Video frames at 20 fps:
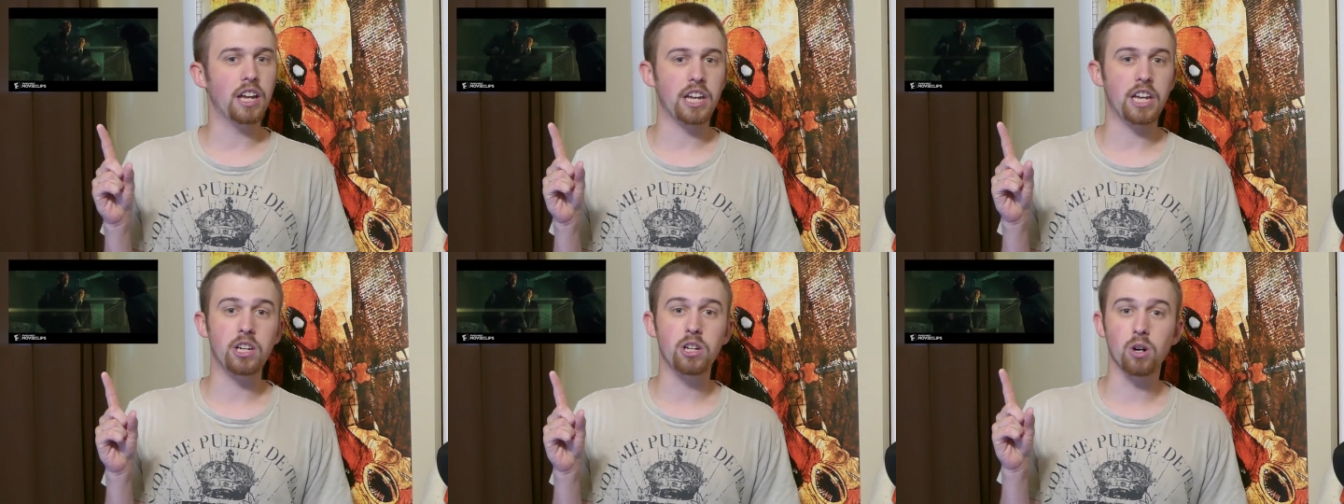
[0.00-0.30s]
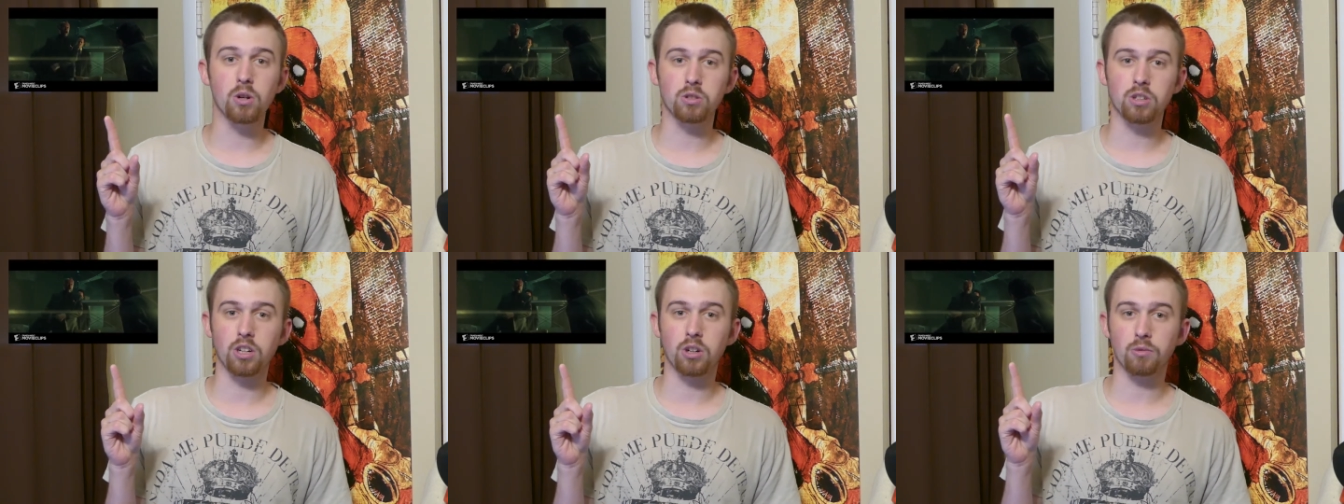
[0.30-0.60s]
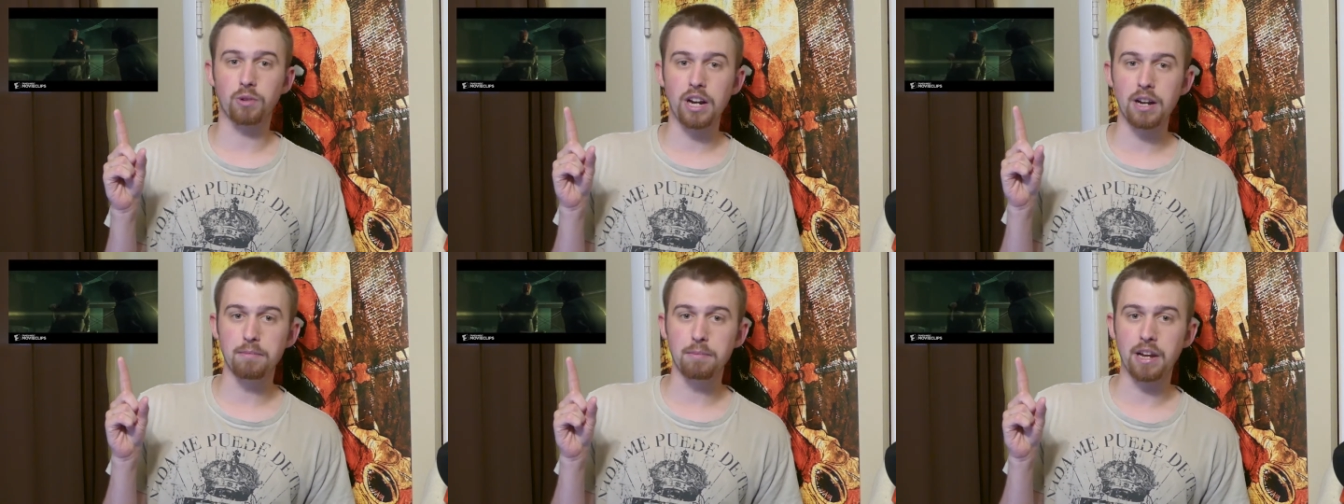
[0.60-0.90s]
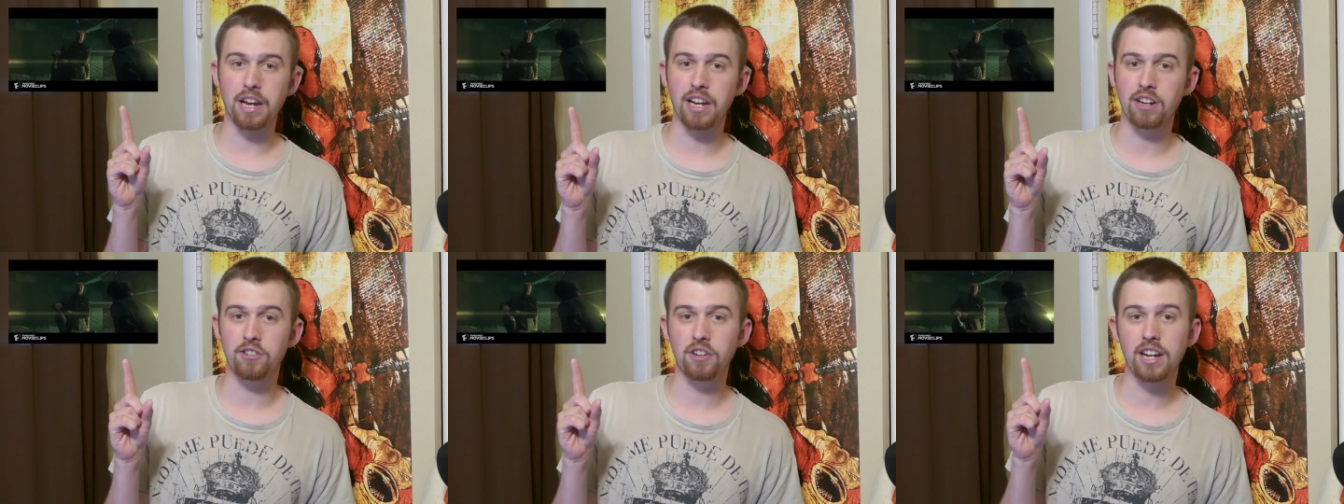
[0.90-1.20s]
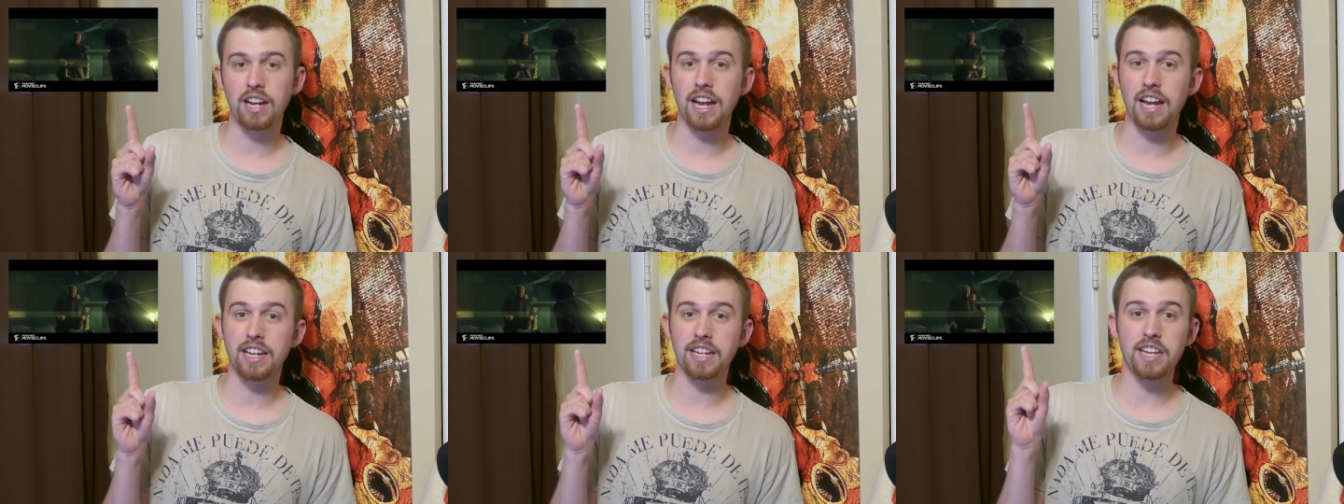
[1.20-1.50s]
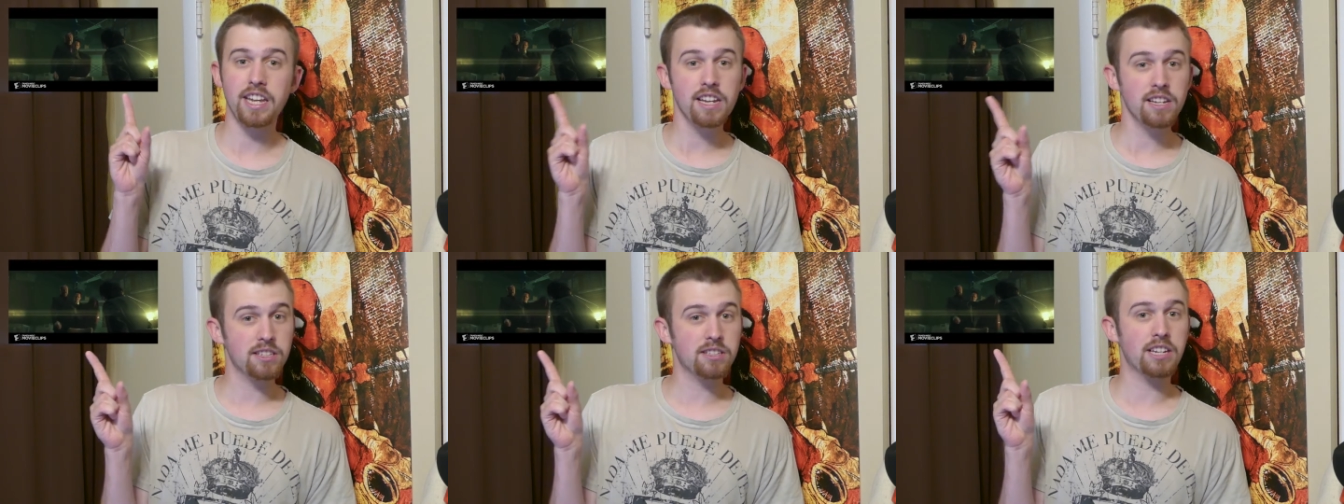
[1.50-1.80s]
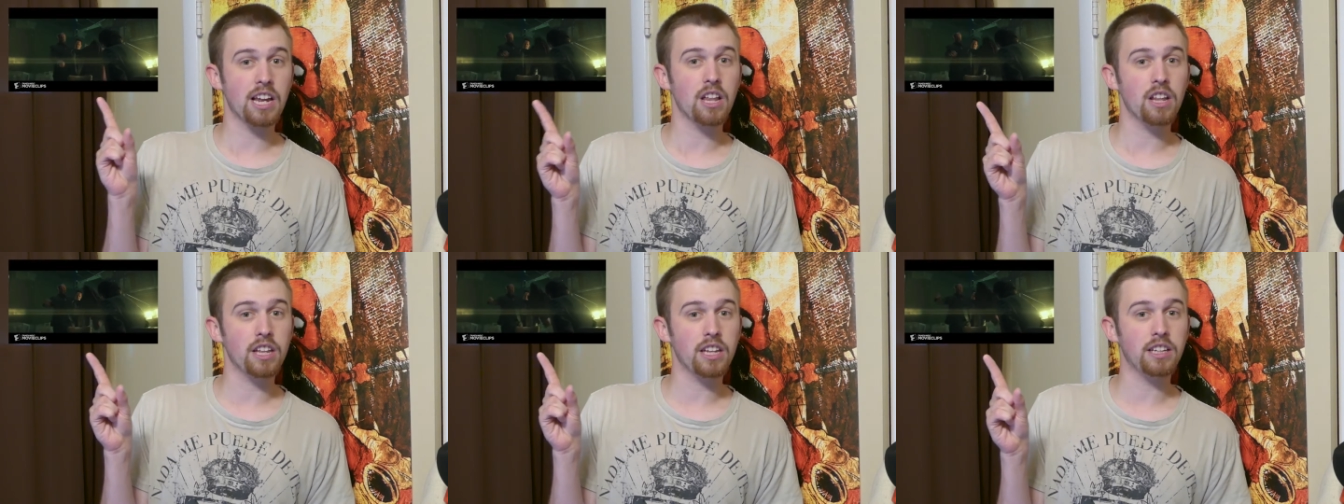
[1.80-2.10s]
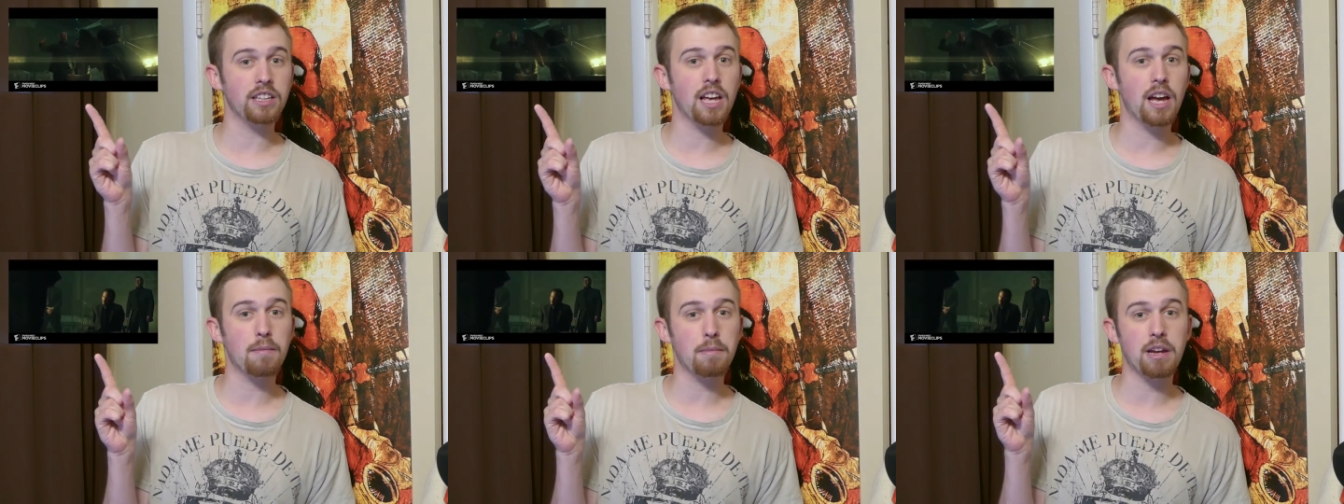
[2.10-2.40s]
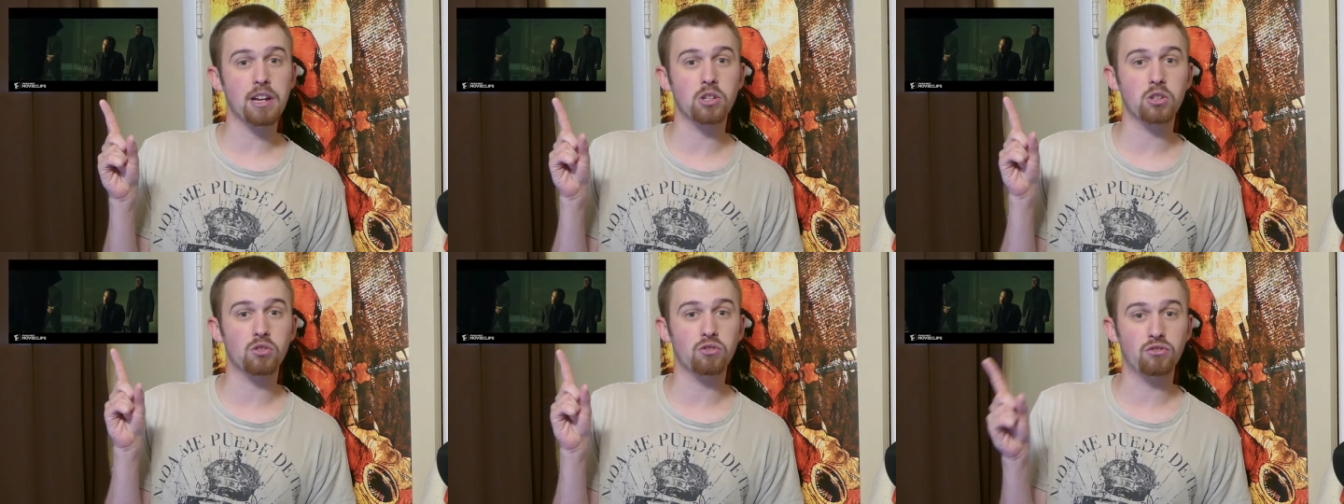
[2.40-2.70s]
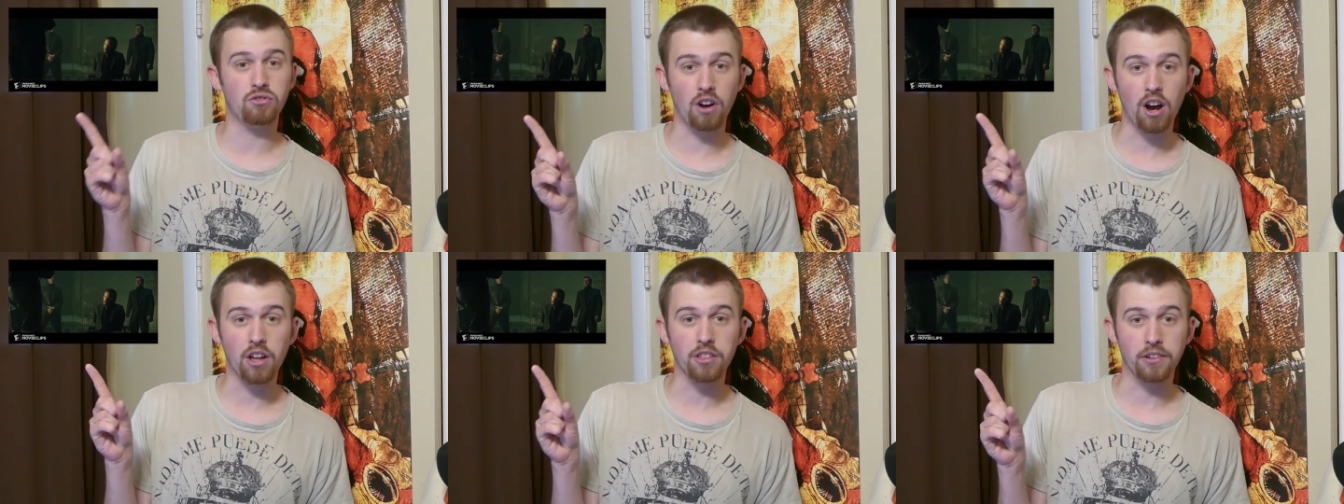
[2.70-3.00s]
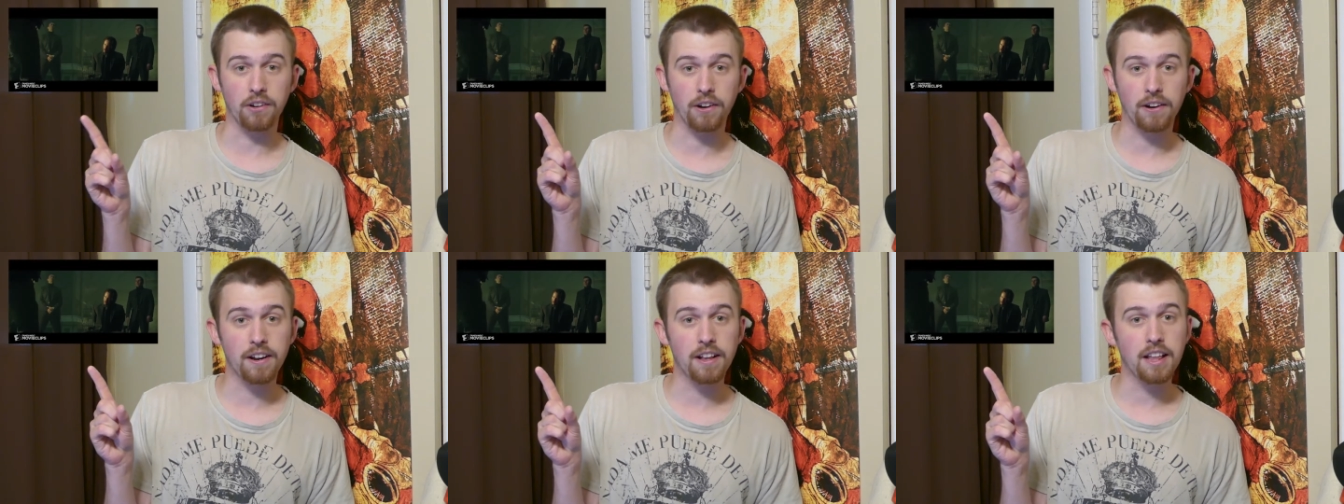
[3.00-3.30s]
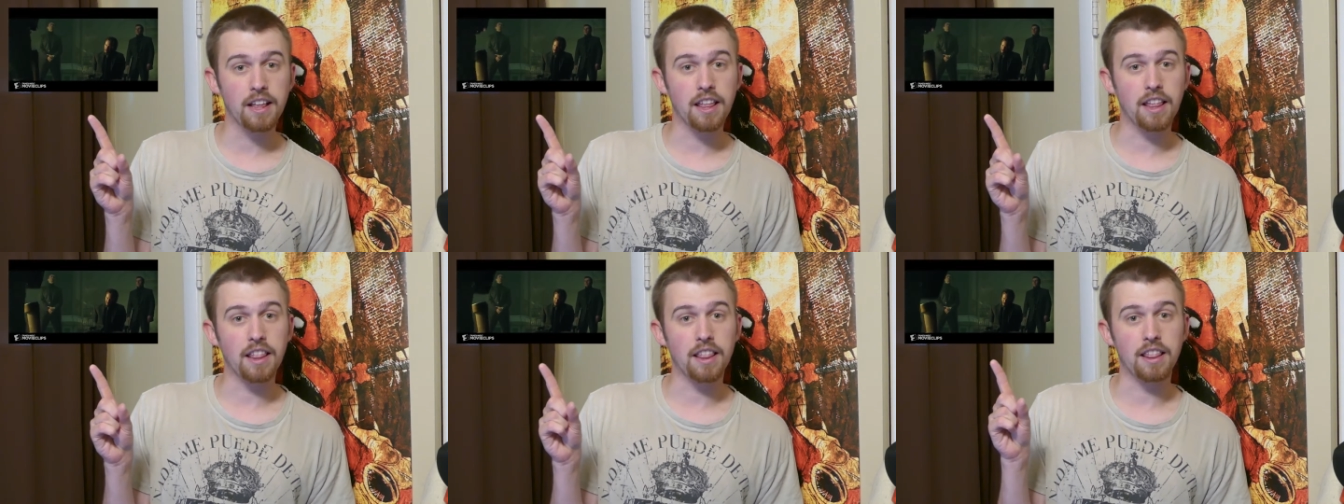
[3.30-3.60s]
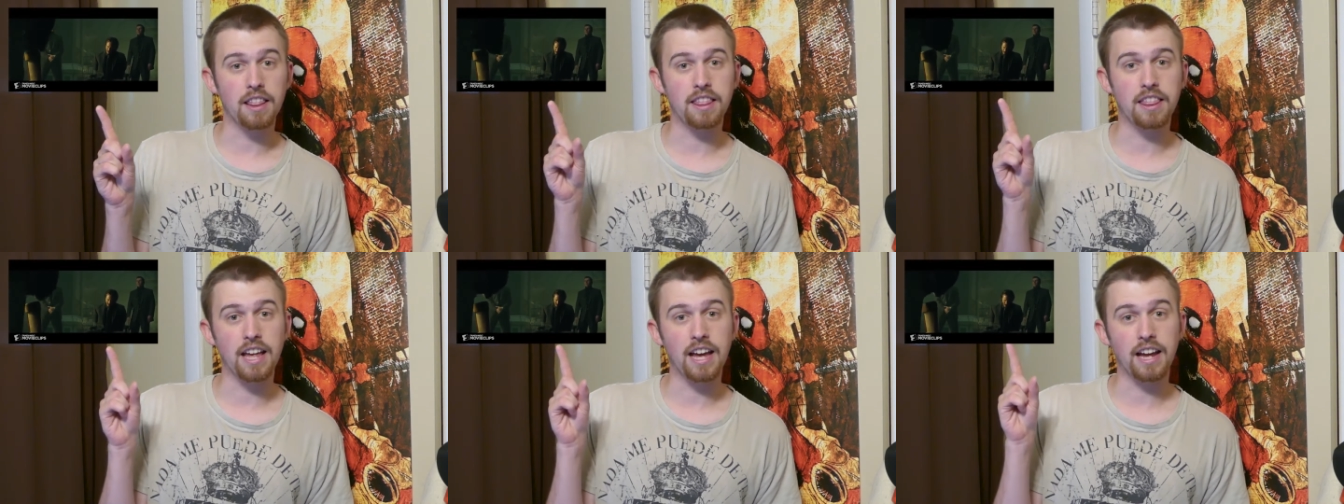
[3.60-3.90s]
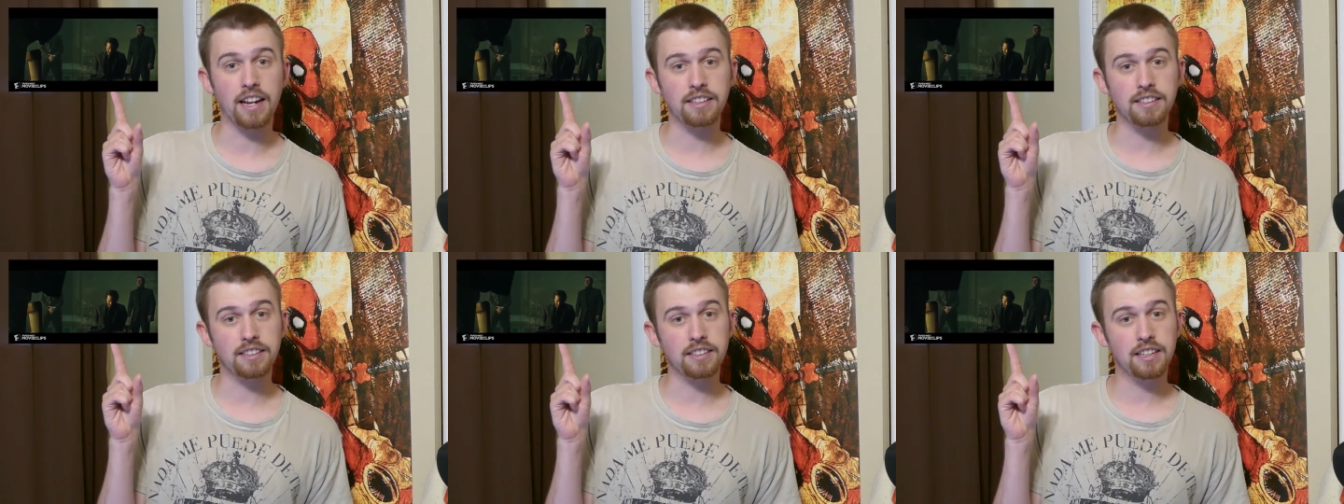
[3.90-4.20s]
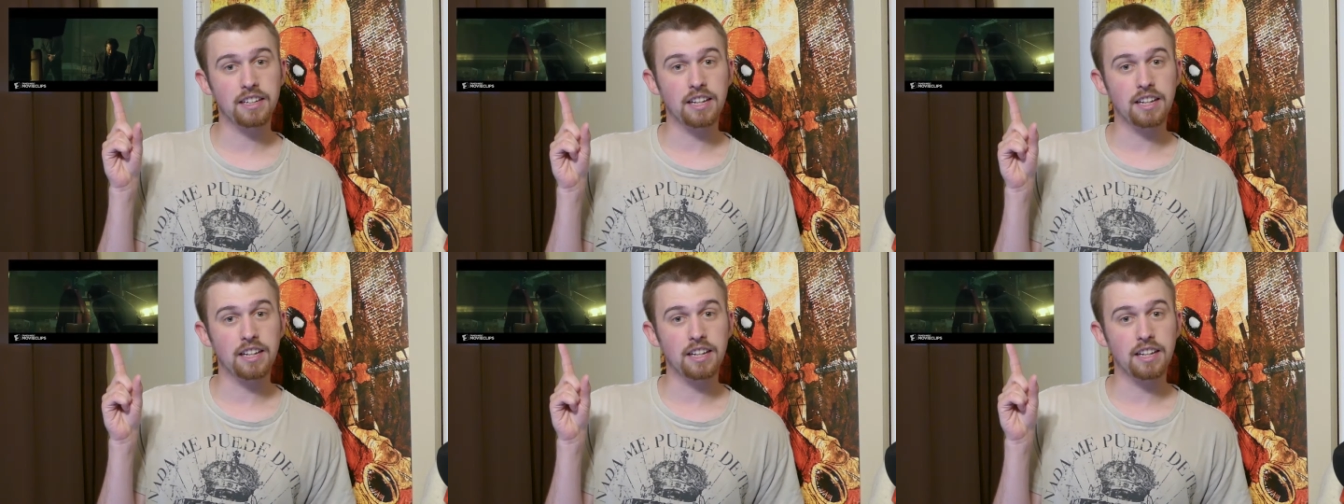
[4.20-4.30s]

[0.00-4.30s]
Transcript: he goes on a rampage, and he is telling that man's father that